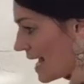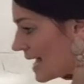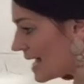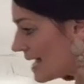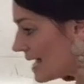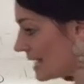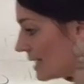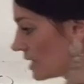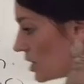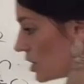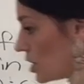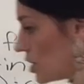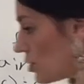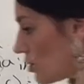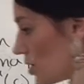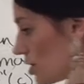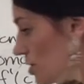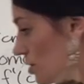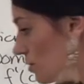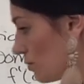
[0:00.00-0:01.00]
into
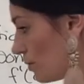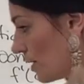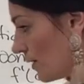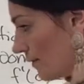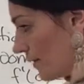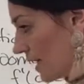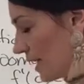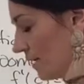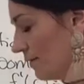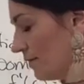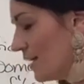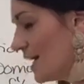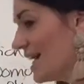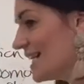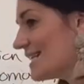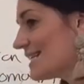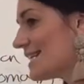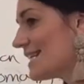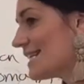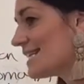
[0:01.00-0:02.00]
your derivative
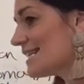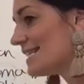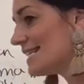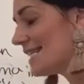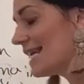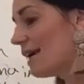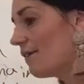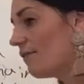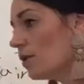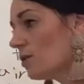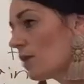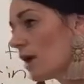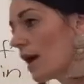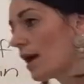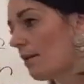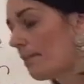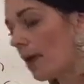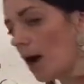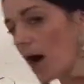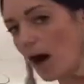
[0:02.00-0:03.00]
to see if you
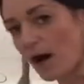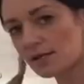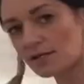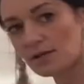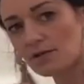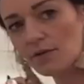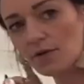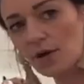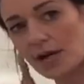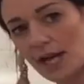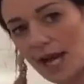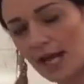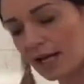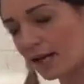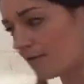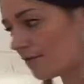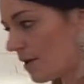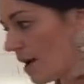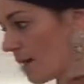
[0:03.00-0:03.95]
get a positive or a negative